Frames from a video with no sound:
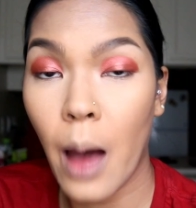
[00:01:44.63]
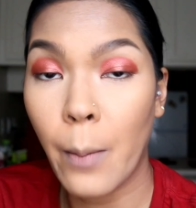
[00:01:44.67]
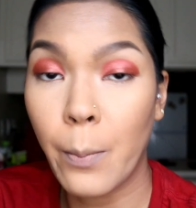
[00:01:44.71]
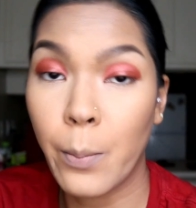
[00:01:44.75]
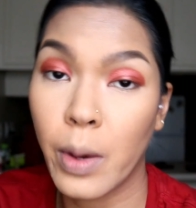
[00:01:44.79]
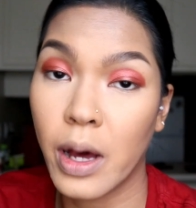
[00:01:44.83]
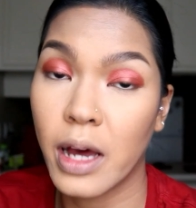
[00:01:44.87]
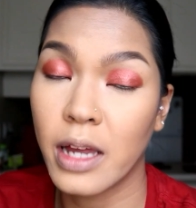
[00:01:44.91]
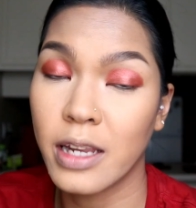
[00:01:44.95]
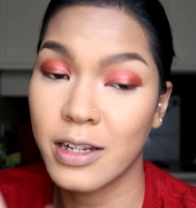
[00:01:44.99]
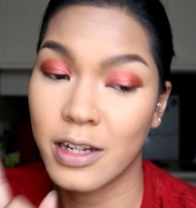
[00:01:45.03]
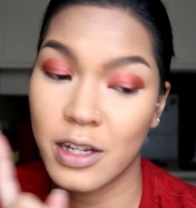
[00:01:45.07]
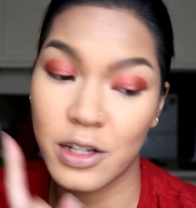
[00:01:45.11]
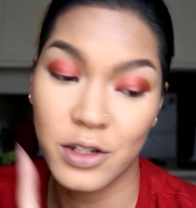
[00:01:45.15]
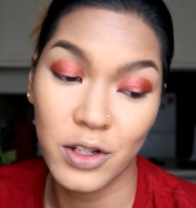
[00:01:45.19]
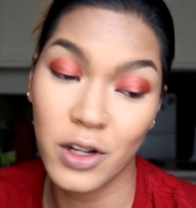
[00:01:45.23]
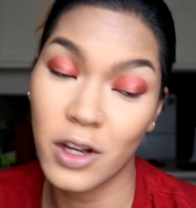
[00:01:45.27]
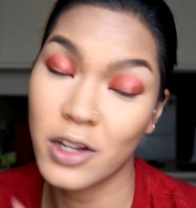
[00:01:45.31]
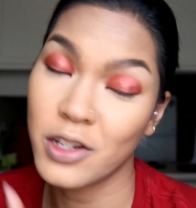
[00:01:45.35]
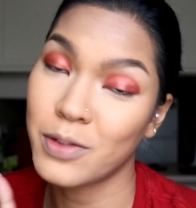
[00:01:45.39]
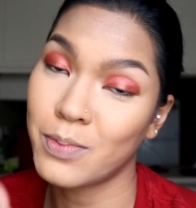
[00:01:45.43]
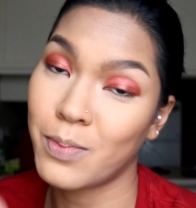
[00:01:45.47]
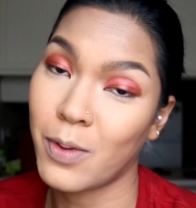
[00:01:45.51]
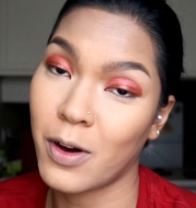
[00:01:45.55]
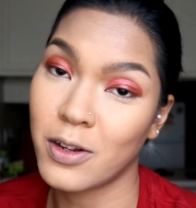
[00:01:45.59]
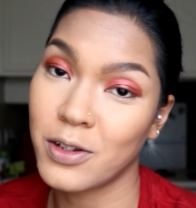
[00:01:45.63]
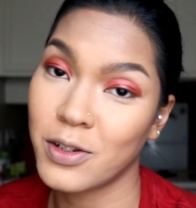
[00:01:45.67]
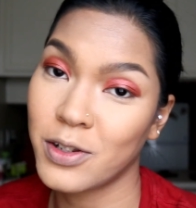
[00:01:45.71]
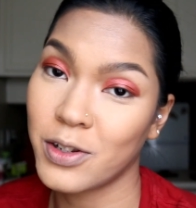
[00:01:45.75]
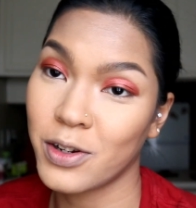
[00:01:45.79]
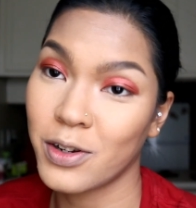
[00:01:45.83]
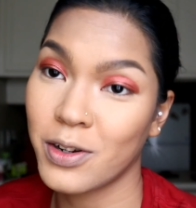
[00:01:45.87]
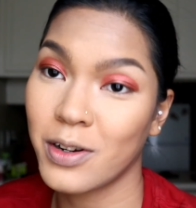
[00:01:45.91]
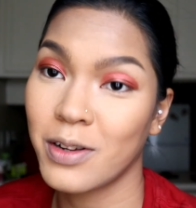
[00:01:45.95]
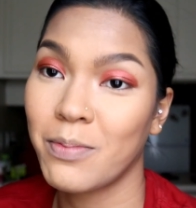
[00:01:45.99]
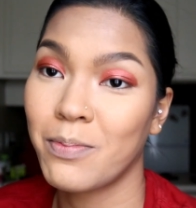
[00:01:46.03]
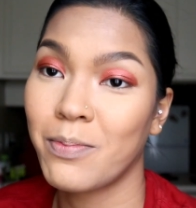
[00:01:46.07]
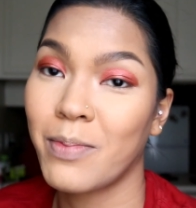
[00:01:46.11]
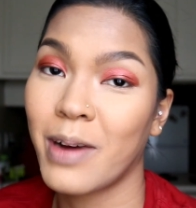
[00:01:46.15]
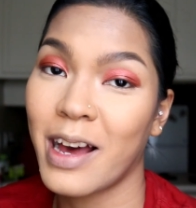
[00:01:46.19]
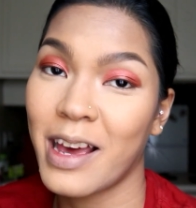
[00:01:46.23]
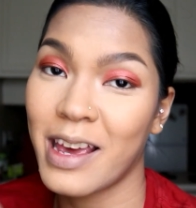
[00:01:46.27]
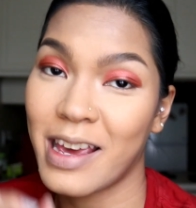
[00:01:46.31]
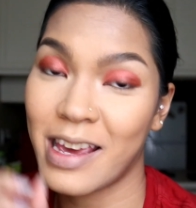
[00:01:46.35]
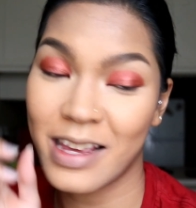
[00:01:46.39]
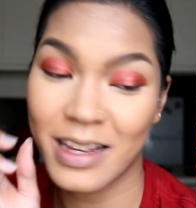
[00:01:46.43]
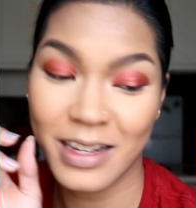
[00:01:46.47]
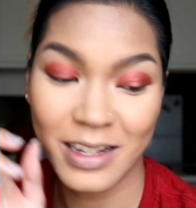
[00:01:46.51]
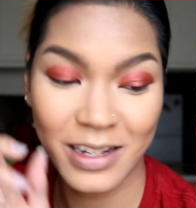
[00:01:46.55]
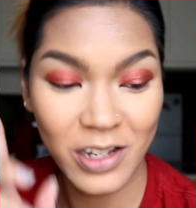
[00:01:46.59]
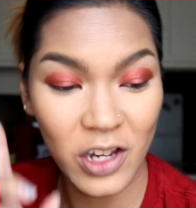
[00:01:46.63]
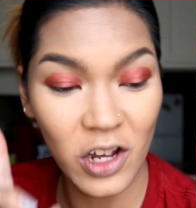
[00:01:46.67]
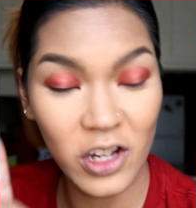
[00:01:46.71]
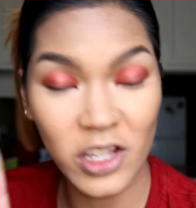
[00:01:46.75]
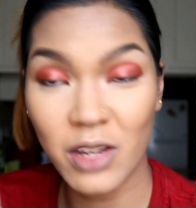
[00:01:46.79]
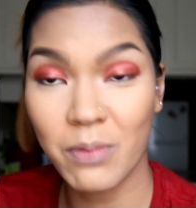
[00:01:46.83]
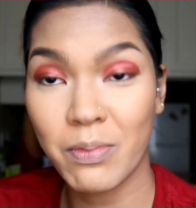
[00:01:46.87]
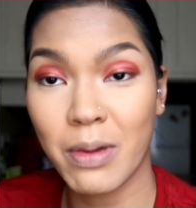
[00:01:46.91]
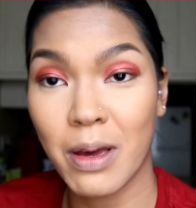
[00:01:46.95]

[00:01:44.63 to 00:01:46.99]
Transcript: But it's not sponsored by Dr.